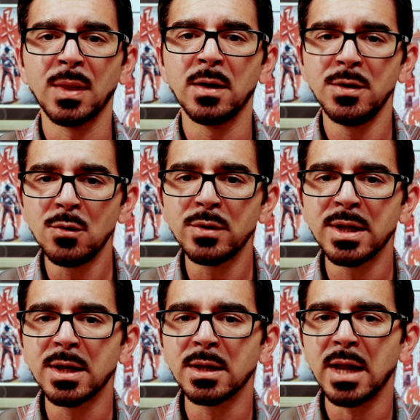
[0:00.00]
you'll
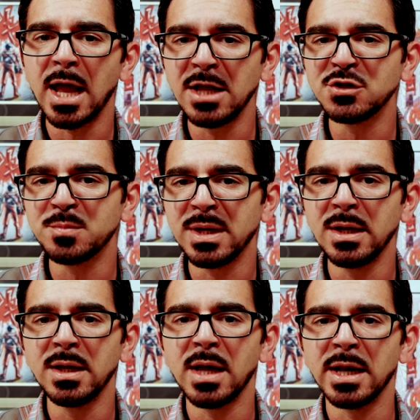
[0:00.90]
get
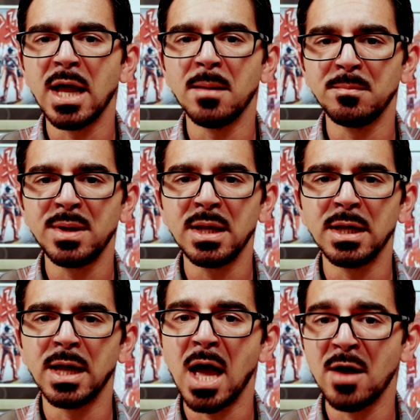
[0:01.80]
HP and
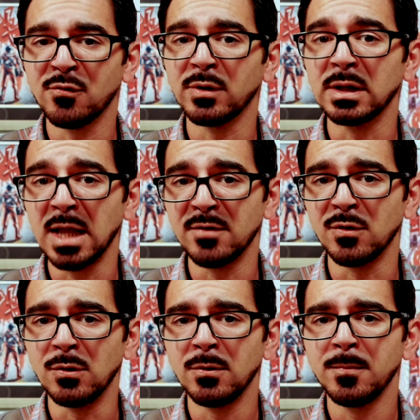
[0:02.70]
MP every level.